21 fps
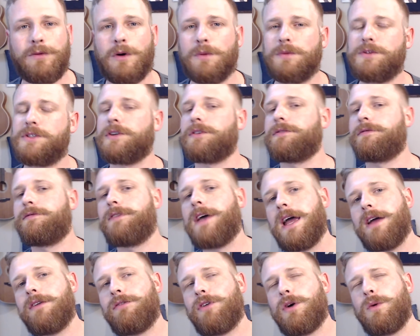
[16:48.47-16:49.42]
What was your
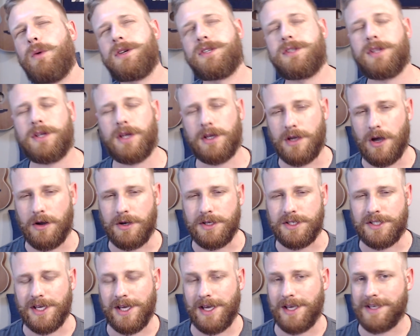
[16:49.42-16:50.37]
favorite? What you think of Cody
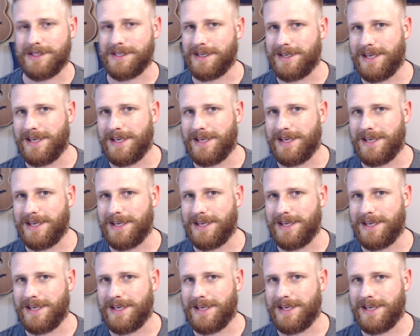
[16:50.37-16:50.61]
Jinks